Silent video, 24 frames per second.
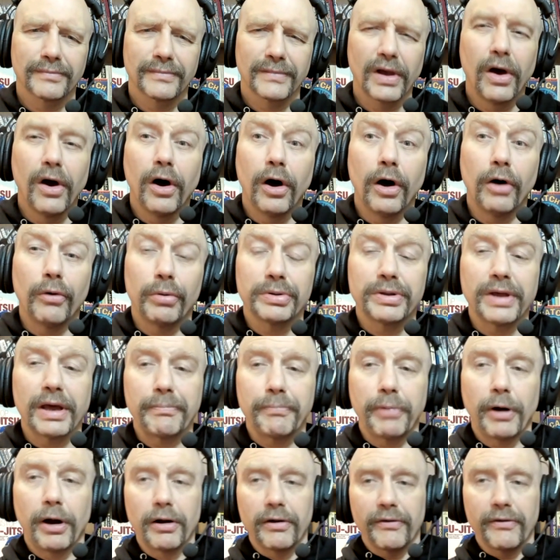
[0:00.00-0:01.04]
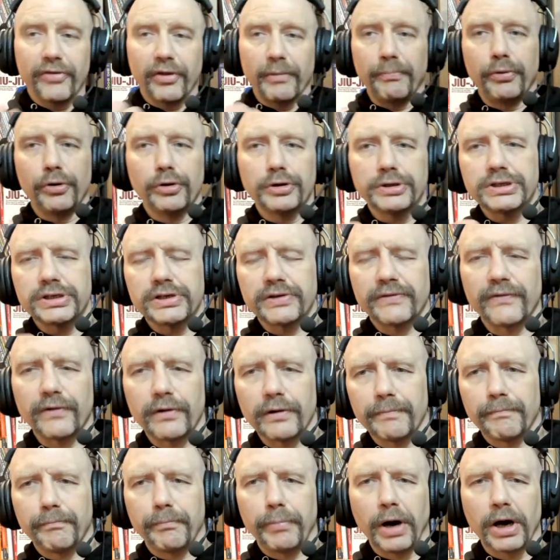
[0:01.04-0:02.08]
Was that part of the push for
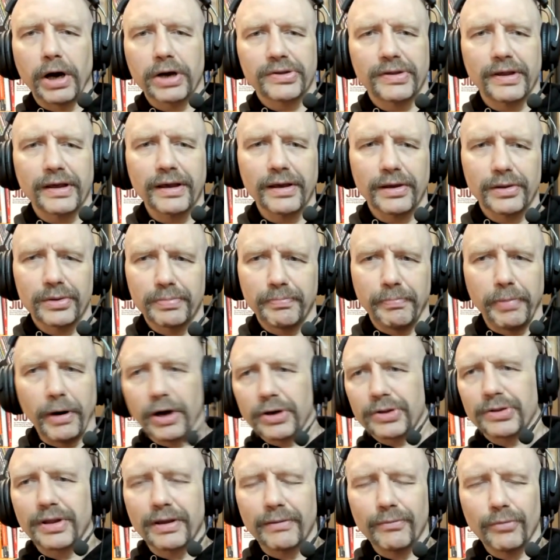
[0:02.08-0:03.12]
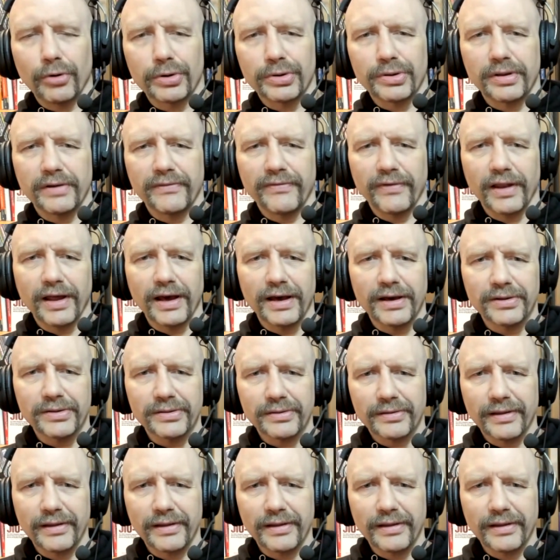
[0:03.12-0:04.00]
boxing? Is boxing more civilized than